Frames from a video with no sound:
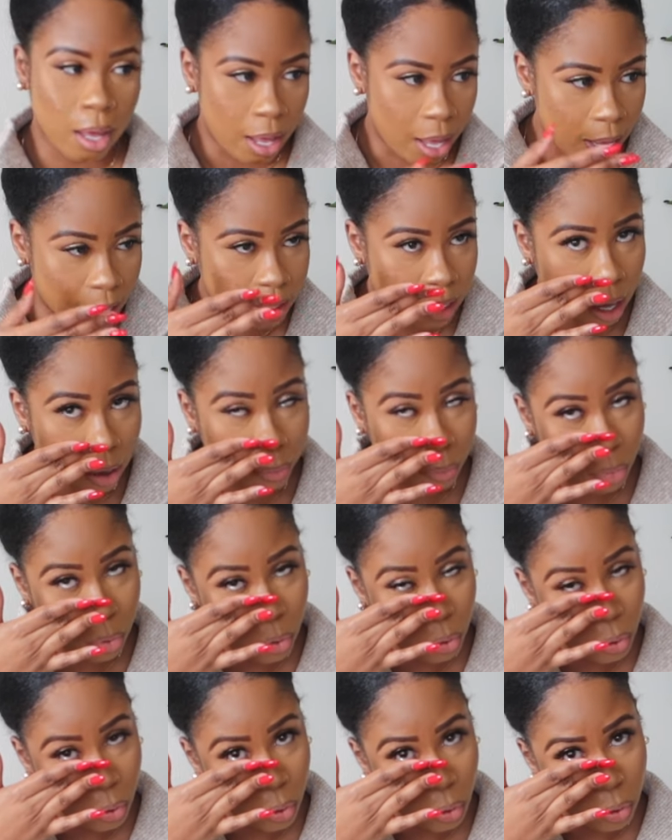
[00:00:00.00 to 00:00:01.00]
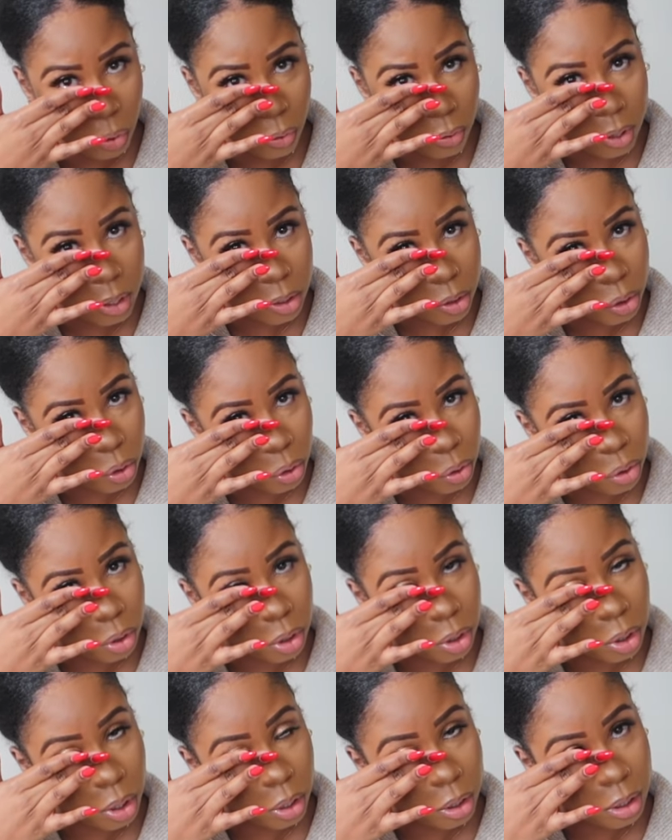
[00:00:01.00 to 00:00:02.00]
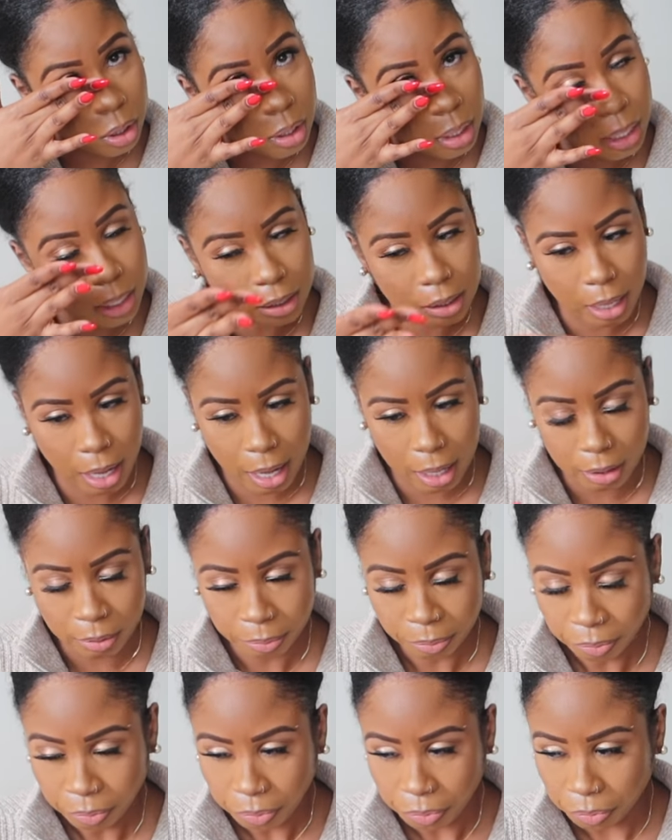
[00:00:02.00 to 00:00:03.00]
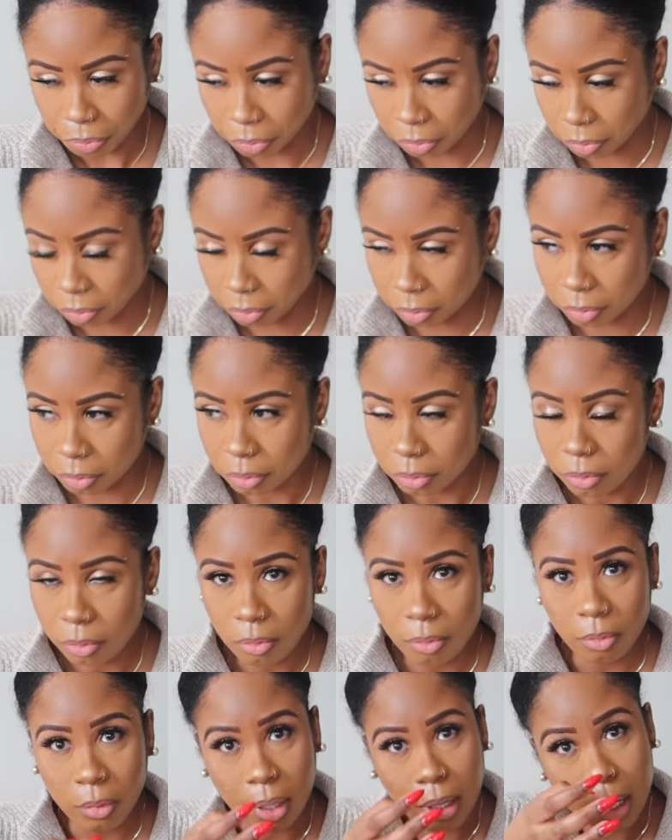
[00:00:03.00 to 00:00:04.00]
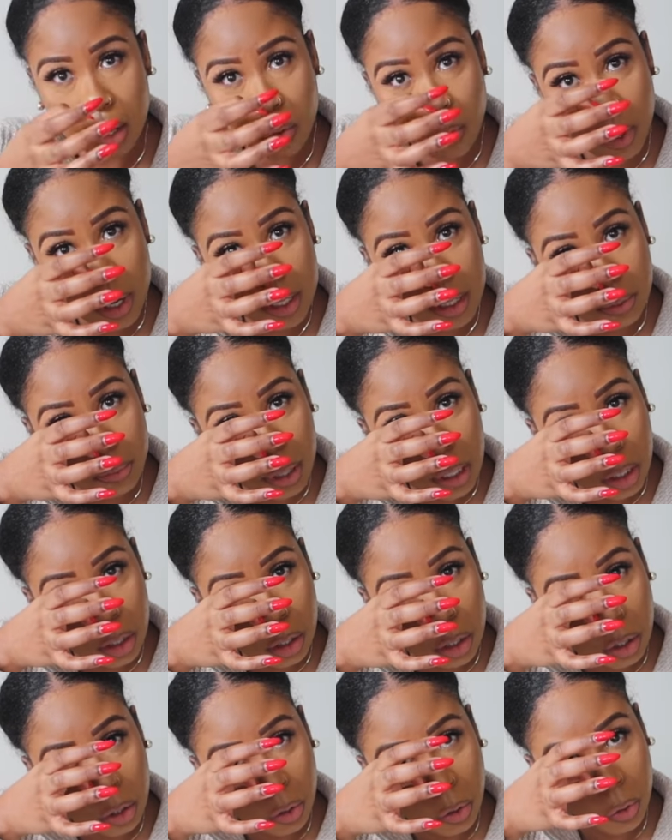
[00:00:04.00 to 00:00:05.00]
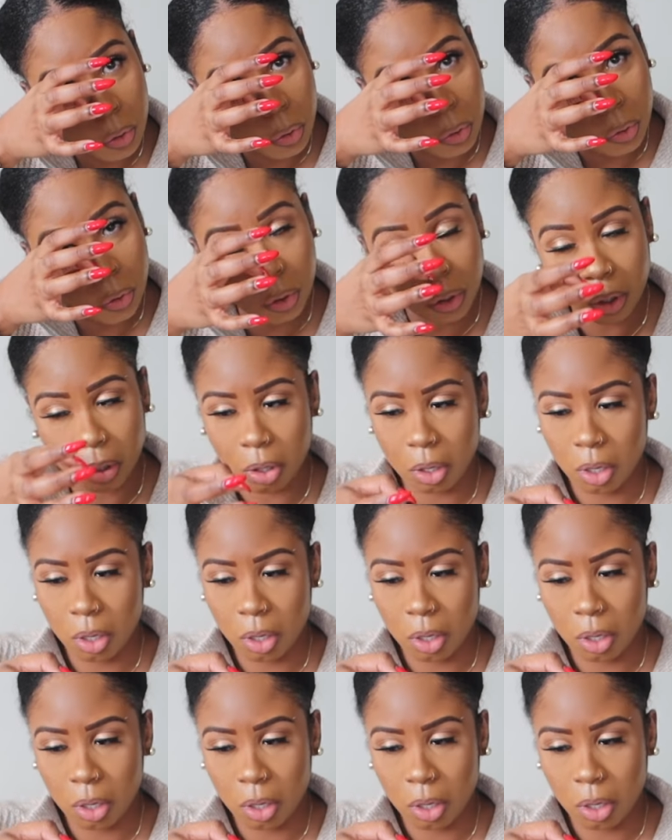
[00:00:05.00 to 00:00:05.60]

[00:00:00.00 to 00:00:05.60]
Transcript: as I move into the, you know, the things that he wants me to do